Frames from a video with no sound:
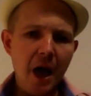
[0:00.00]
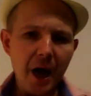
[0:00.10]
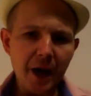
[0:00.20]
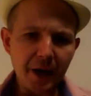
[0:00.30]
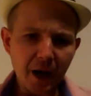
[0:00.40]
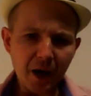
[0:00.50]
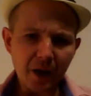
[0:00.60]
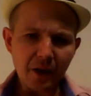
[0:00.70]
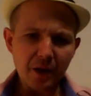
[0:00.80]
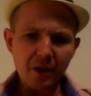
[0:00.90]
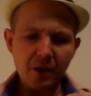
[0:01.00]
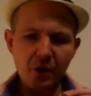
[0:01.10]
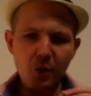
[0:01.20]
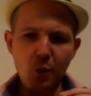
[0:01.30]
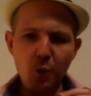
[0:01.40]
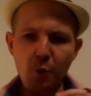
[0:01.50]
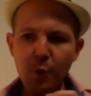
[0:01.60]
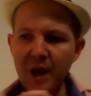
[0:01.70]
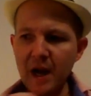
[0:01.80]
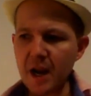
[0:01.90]
And
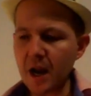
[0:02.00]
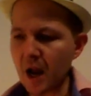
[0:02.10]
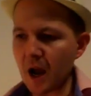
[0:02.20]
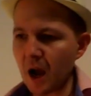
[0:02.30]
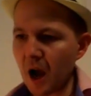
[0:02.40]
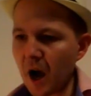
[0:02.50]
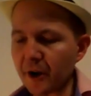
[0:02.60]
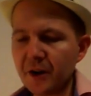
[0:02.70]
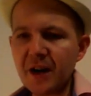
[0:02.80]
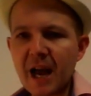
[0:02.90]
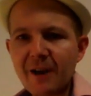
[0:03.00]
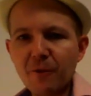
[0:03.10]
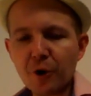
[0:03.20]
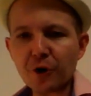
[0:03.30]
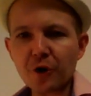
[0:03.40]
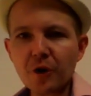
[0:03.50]
we are never